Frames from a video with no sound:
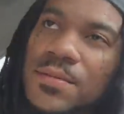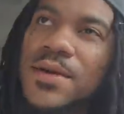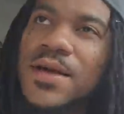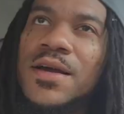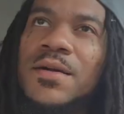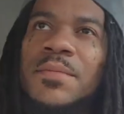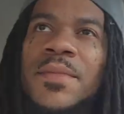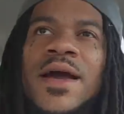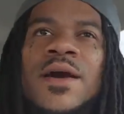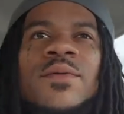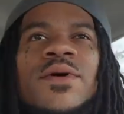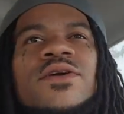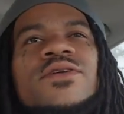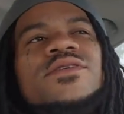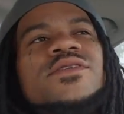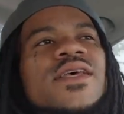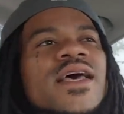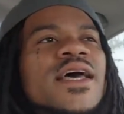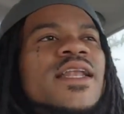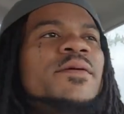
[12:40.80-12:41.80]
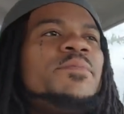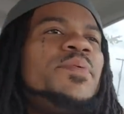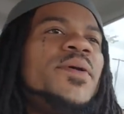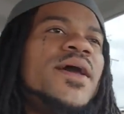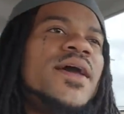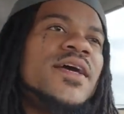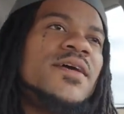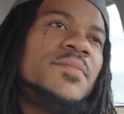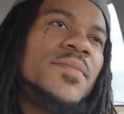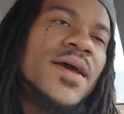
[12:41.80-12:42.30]
them, nigga, man, when you said the
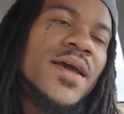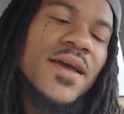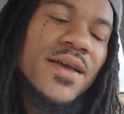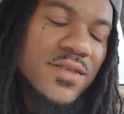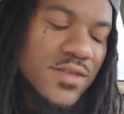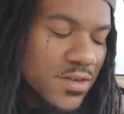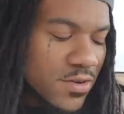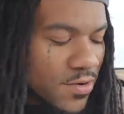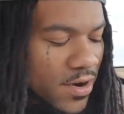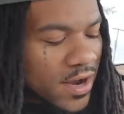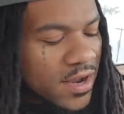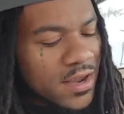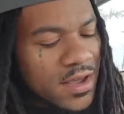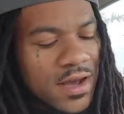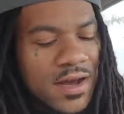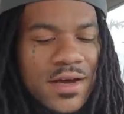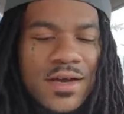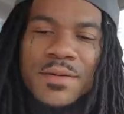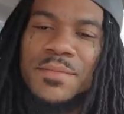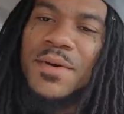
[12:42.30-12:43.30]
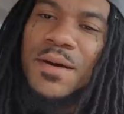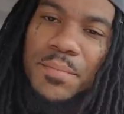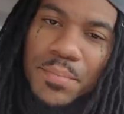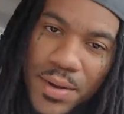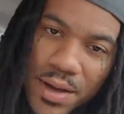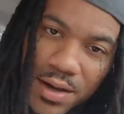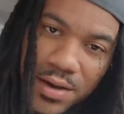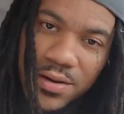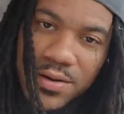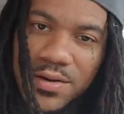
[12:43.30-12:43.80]
pants, man, it's a graveyard under my
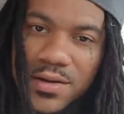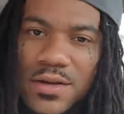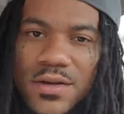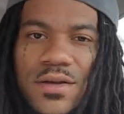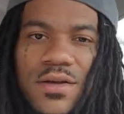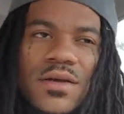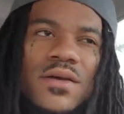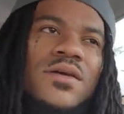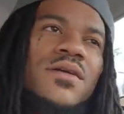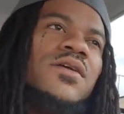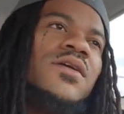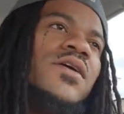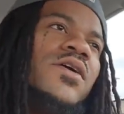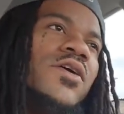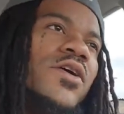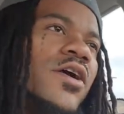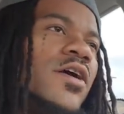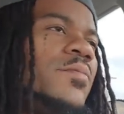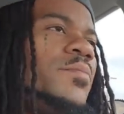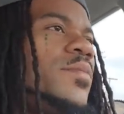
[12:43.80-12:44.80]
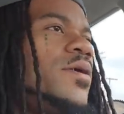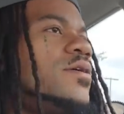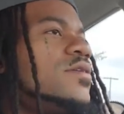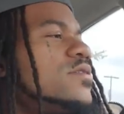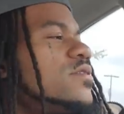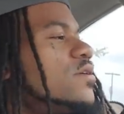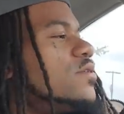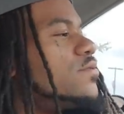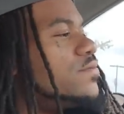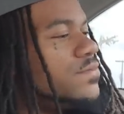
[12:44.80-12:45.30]
belt. You heard me,
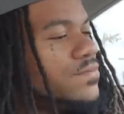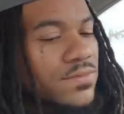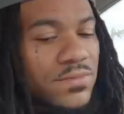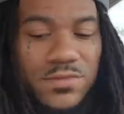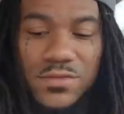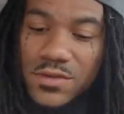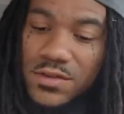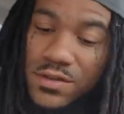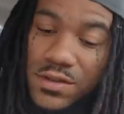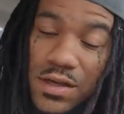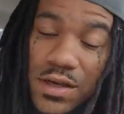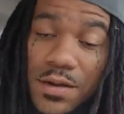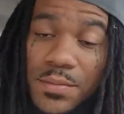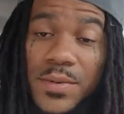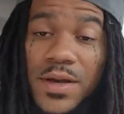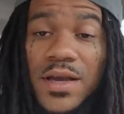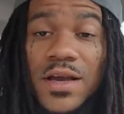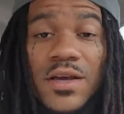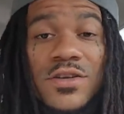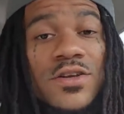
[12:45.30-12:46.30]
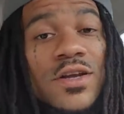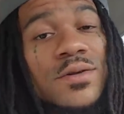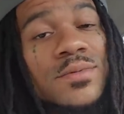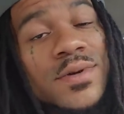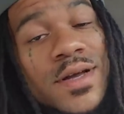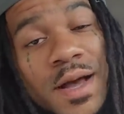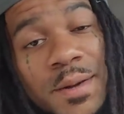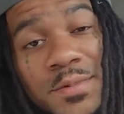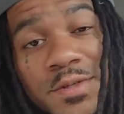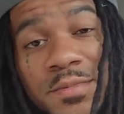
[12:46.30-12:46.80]
so. Hey, man, y'all doing
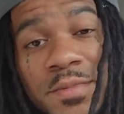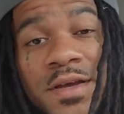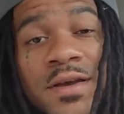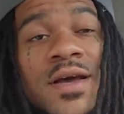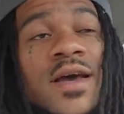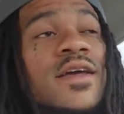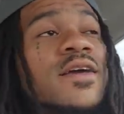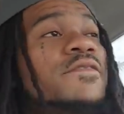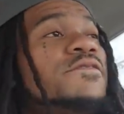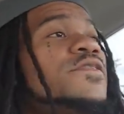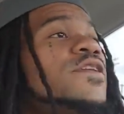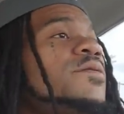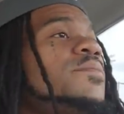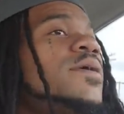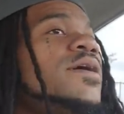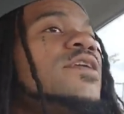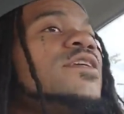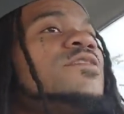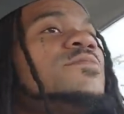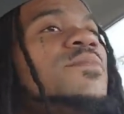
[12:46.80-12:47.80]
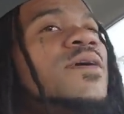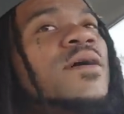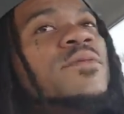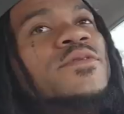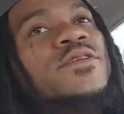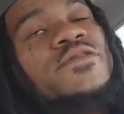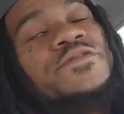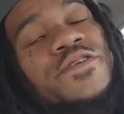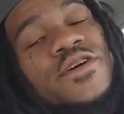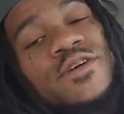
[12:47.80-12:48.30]
them comments, man. How y'all feel about this, man?
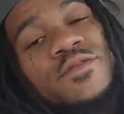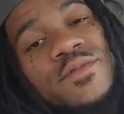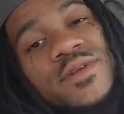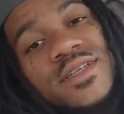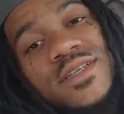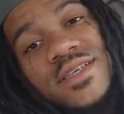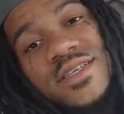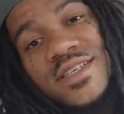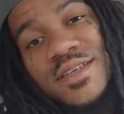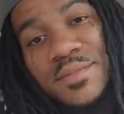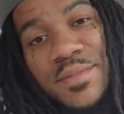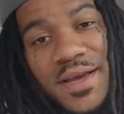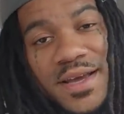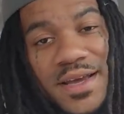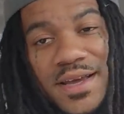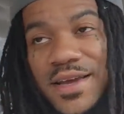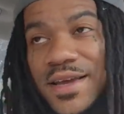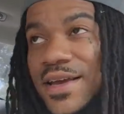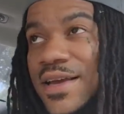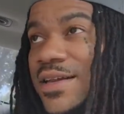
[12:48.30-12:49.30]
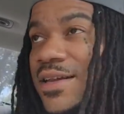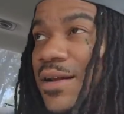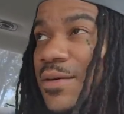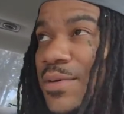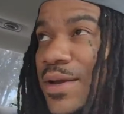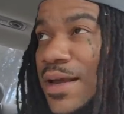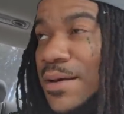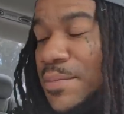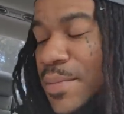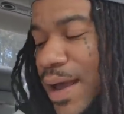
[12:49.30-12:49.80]
I'm just fucking with Dustin, man. Don't get